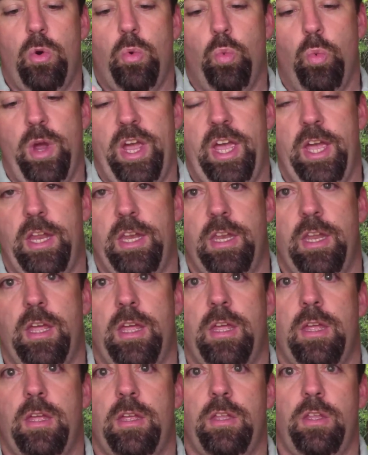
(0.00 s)
when
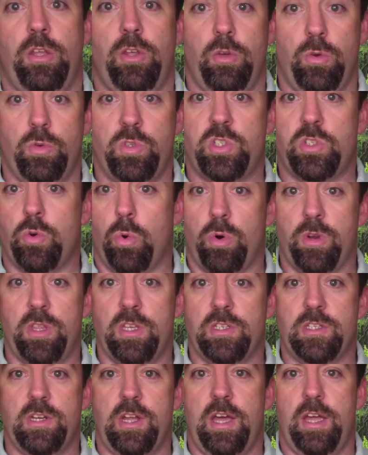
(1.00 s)
you store
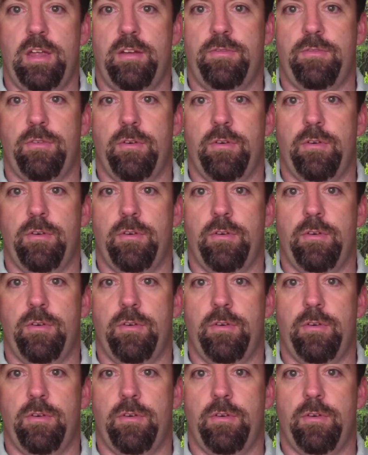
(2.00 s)
this knife